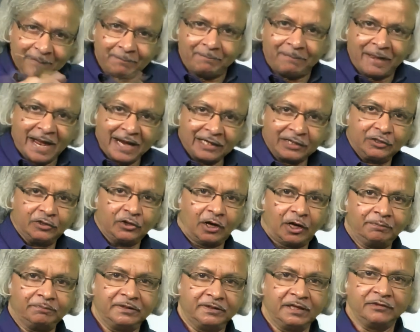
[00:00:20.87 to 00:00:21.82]

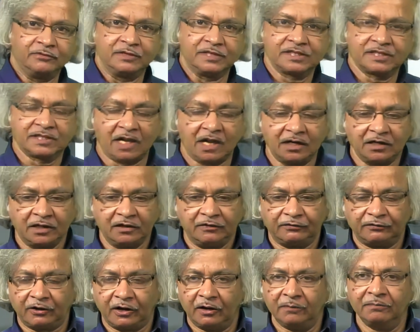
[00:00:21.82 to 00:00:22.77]
backdrop that we started
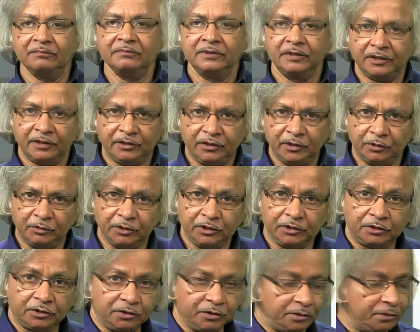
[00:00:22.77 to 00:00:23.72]
from in
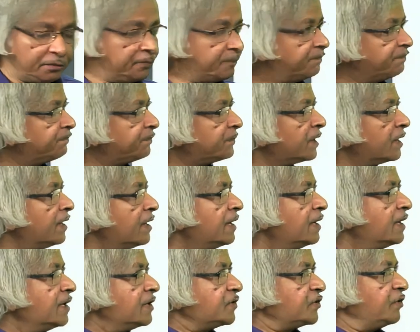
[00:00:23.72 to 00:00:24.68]
Unit 2.
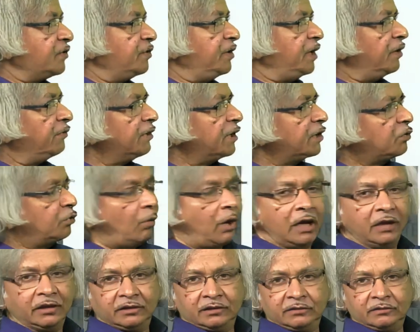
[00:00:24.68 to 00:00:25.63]
So in Unit
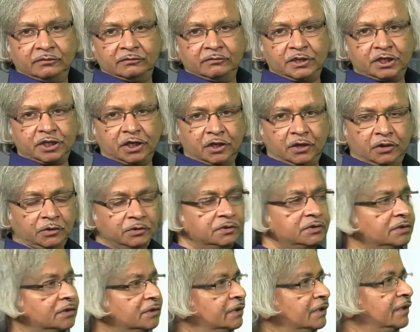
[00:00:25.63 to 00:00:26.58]
1, we
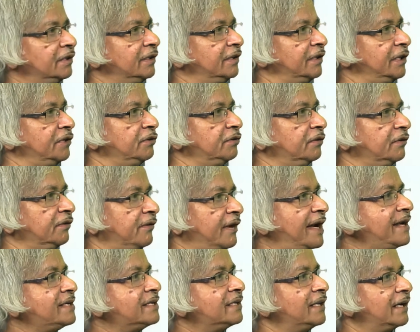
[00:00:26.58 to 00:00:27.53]
showed that you could
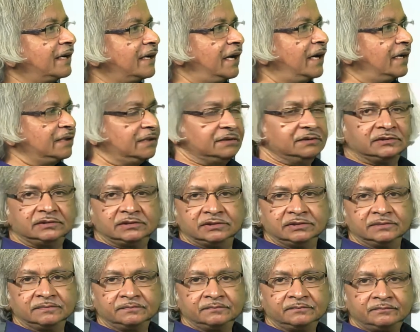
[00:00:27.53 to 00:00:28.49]
write the current
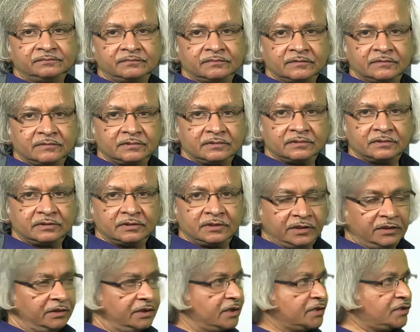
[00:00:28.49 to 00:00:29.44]

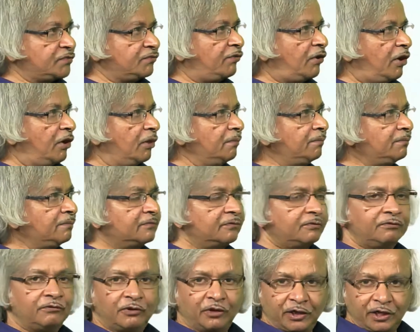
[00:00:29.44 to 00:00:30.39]
in this form
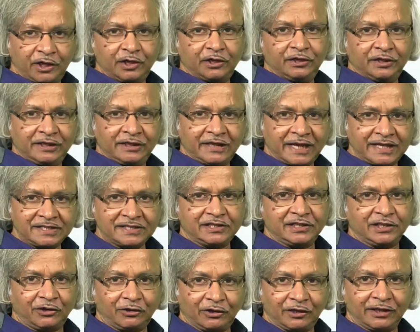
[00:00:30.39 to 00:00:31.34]
for an
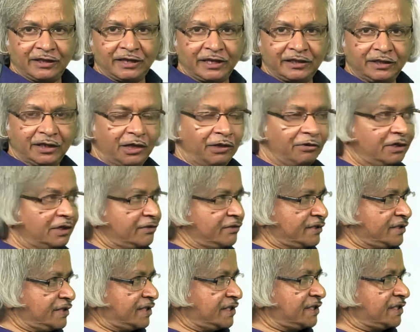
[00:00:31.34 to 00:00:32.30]
elastic or a Landauer
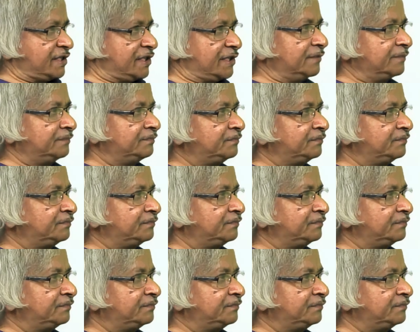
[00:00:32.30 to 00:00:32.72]
resistor.